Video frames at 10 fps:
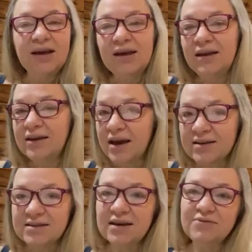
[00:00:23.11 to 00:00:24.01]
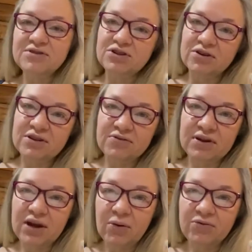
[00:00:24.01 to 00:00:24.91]
Yes, I have started the
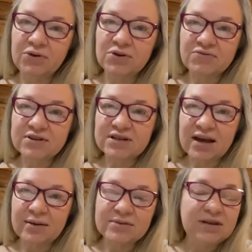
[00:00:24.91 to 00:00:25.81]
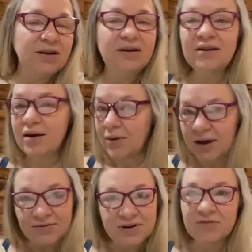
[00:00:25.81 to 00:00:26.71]
video a few different times. No, I
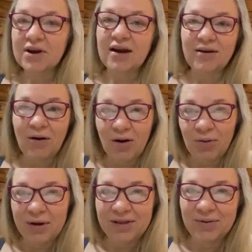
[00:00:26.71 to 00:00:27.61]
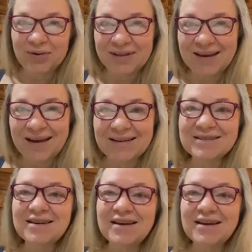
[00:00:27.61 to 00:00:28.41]
have never gotten all the way through to the end.